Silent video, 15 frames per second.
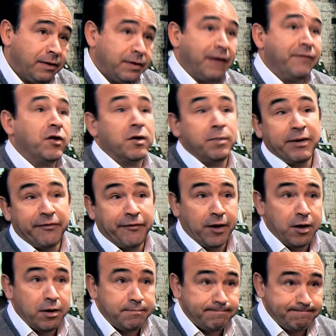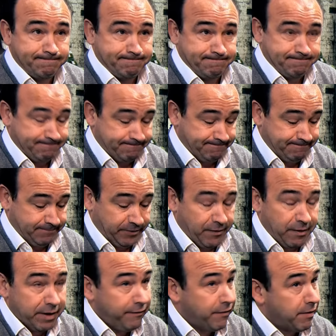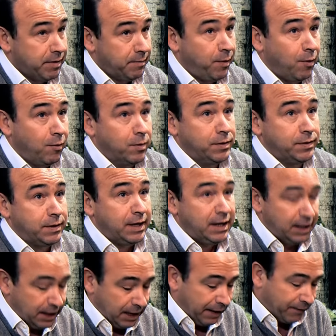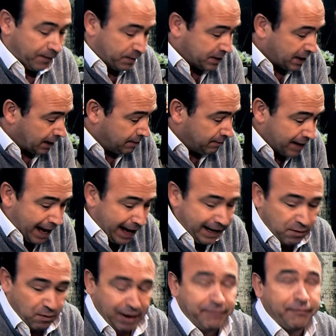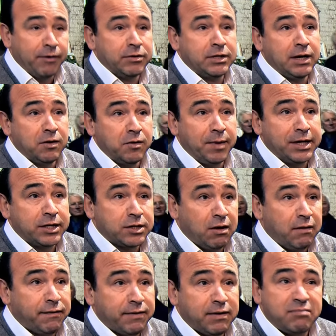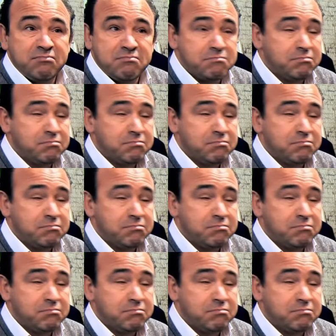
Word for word: They've got to be firm. It's very, very important. If a potato in any way feels a little bit soft,